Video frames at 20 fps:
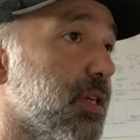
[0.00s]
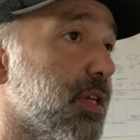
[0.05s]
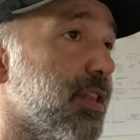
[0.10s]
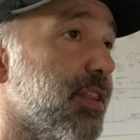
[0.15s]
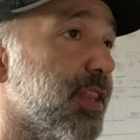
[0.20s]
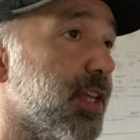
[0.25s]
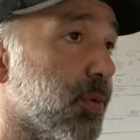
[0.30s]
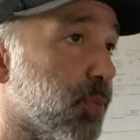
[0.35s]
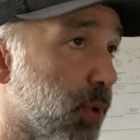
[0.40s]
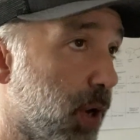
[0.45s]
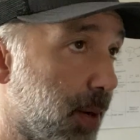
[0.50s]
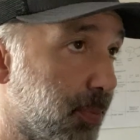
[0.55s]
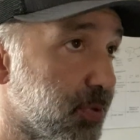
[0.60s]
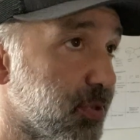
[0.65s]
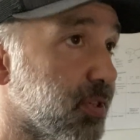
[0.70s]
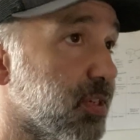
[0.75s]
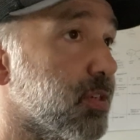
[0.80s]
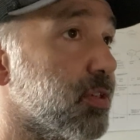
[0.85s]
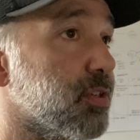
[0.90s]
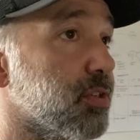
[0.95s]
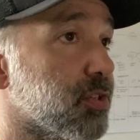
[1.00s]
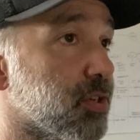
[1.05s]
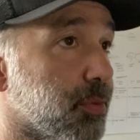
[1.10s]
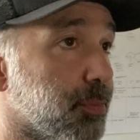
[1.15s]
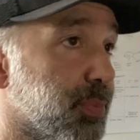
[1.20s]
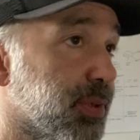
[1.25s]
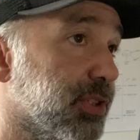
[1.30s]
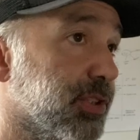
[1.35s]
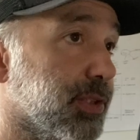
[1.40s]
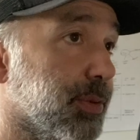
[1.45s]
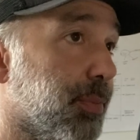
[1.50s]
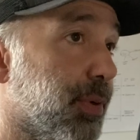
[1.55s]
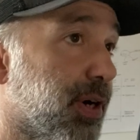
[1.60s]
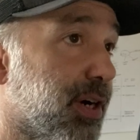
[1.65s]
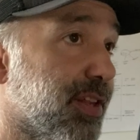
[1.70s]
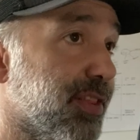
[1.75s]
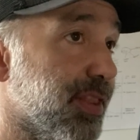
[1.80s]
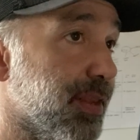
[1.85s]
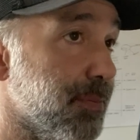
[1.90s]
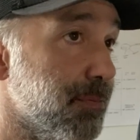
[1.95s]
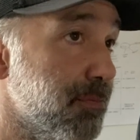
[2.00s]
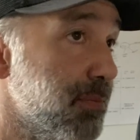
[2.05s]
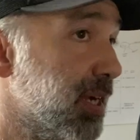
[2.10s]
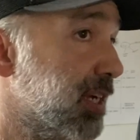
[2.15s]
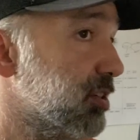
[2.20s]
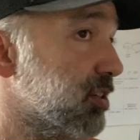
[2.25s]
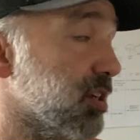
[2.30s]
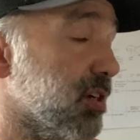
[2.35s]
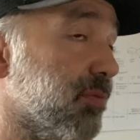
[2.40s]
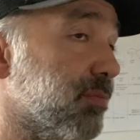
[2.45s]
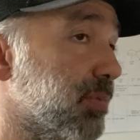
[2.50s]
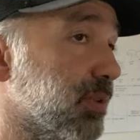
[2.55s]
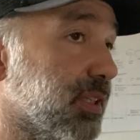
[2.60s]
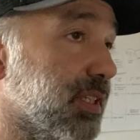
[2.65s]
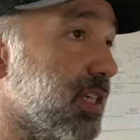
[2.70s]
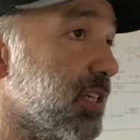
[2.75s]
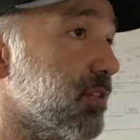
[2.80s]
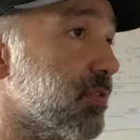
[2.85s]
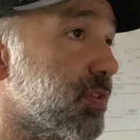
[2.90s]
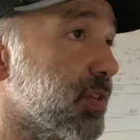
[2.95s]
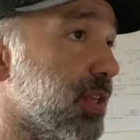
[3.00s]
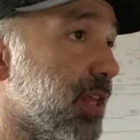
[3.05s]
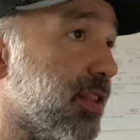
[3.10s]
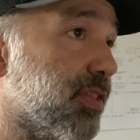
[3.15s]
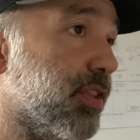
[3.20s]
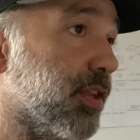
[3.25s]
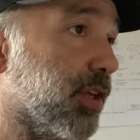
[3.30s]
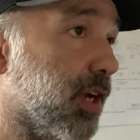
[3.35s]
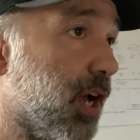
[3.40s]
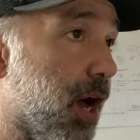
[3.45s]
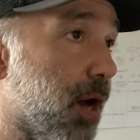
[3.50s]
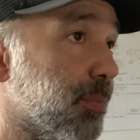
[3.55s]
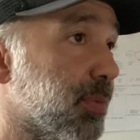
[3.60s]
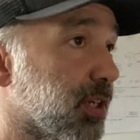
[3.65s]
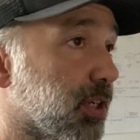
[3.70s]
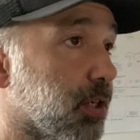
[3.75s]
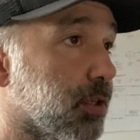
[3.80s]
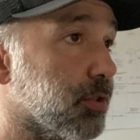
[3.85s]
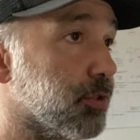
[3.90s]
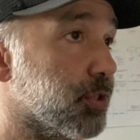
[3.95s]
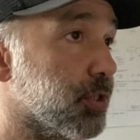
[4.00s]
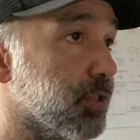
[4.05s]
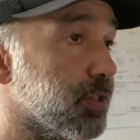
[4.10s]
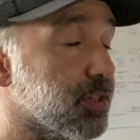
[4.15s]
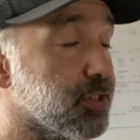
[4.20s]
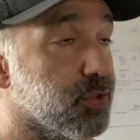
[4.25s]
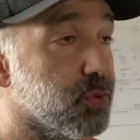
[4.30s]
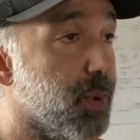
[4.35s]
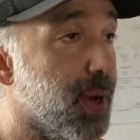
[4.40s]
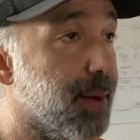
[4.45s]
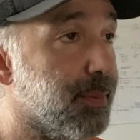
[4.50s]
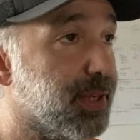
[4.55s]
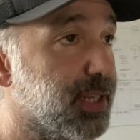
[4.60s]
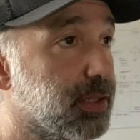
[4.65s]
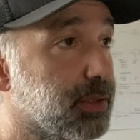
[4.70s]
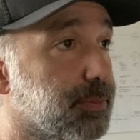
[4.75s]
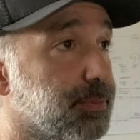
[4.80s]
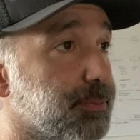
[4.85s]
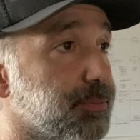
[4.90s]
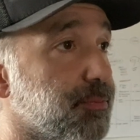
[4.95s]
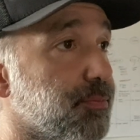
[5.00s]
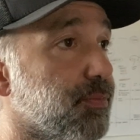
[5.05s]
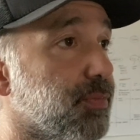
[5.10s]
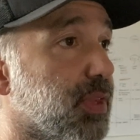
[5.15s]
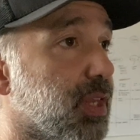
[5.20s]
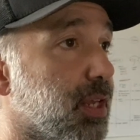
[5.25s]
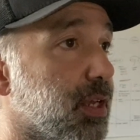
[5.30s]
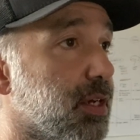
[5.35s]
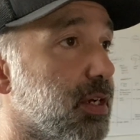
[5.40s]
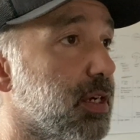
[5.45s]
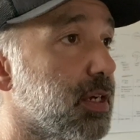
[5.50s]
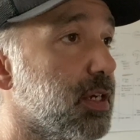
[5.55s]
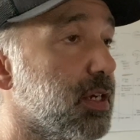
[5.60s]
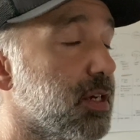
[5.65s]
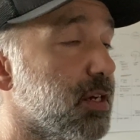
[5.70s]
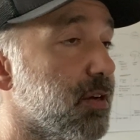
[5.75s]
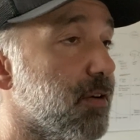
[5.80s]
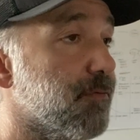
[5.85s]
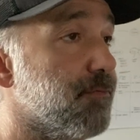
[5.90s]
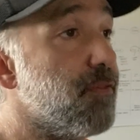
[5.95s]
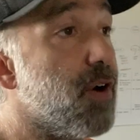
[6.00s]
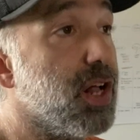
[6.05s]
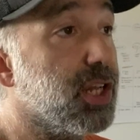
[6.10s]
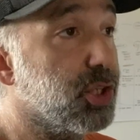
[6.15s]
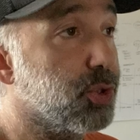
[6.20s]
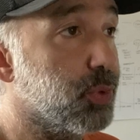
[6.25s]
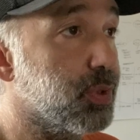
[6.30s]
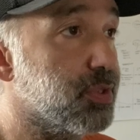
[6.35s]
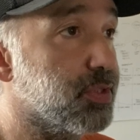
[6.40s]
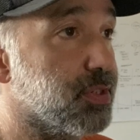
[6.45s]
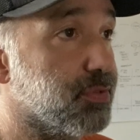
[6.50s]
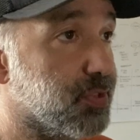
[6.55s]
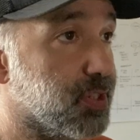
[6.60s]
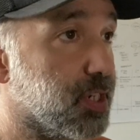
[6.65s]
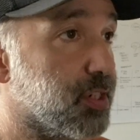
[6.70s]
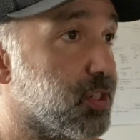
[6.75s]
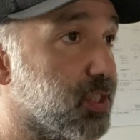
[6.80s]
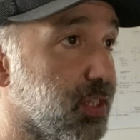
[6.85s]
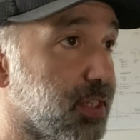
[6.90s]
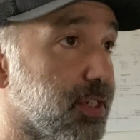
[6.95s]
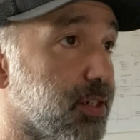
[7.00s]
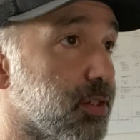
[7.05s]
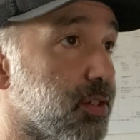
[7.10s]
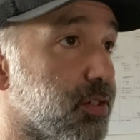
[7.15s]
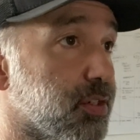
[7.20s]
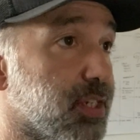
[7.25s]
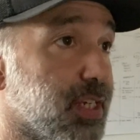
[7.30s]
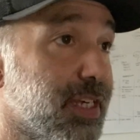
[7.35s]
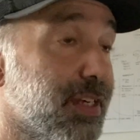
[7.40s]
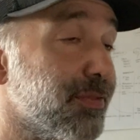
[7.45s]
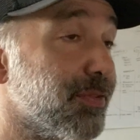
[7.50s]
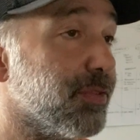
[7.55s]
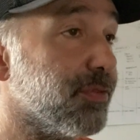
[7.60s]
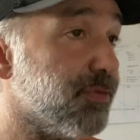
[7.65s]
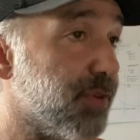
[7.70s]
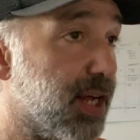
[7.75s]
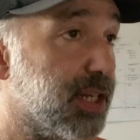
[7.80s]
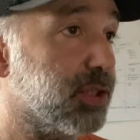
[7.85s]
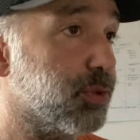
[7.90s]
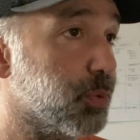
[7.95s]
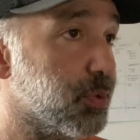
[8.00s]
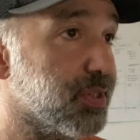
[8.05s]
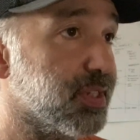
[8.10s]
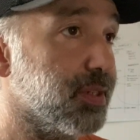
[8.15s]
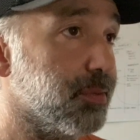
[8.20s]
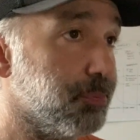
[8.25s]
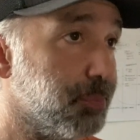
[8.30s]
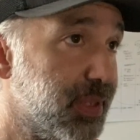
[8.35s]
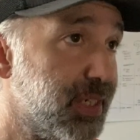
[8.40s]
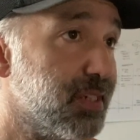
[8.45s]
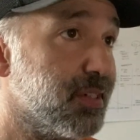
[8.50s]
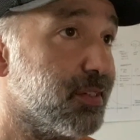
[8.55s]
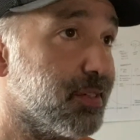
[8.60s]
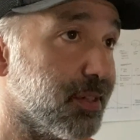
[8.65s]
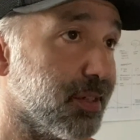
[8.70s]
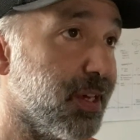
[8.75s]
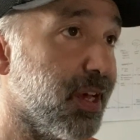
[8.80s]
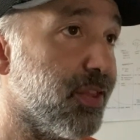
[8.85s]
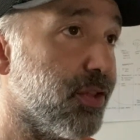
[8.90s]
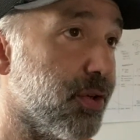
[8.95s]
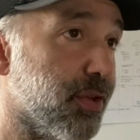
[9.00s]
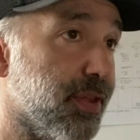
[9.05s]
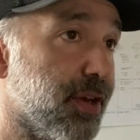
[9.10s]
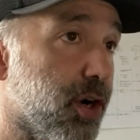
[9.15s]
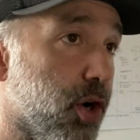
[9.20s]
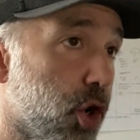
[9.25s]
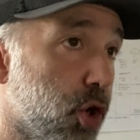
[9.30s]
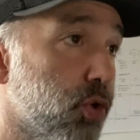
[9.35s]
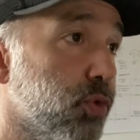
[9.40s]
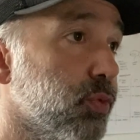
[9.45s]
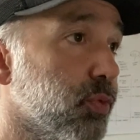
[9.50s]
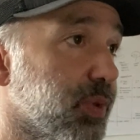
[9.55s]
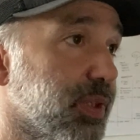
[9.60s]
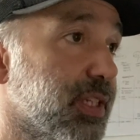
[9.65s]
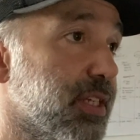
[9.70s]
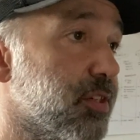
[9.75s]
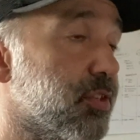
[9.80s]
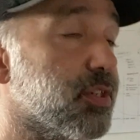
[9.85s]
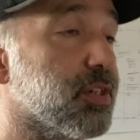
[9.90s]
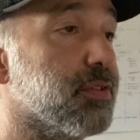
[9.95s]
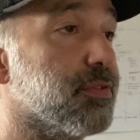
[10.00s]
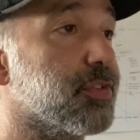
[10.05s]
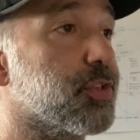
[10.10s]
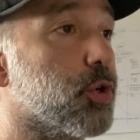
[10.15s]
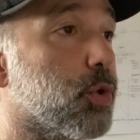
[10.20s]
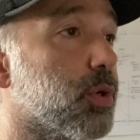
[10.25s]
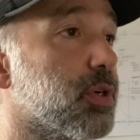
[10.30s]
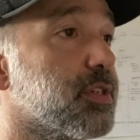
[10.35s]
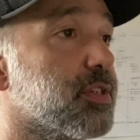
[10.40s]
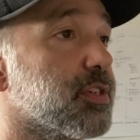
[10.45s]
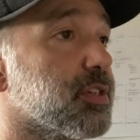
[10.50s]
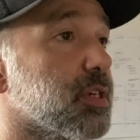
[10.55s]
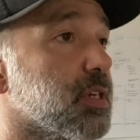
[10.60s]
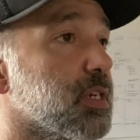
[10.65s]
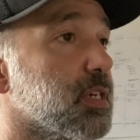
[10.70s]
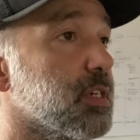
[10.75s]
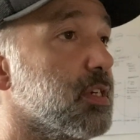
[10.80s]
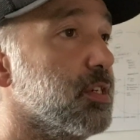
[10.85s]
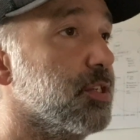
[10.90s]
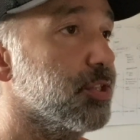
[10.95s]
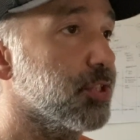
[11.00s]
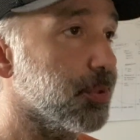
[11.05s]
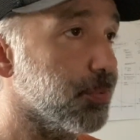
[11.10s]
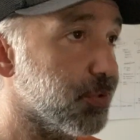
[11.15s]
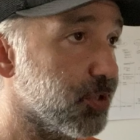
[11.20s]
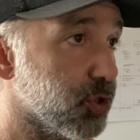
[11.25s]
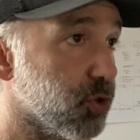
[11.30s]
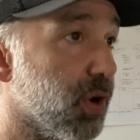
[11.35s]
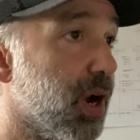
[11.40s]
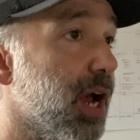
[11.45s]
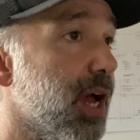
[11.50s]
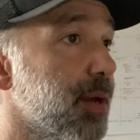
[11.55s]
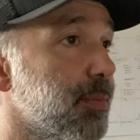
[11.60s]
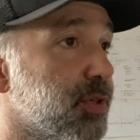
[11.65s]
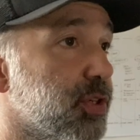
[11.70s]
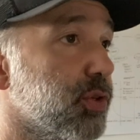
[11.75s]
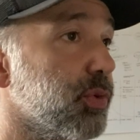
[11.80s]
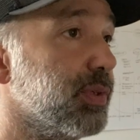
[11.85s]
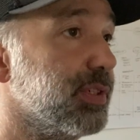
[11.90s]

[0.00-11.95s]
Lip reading: Their propositions are built upon the mix of beliefs that the common culture has swam in. Followers of such leaders, even followers that piece together their own religion of sorts, subscribe to a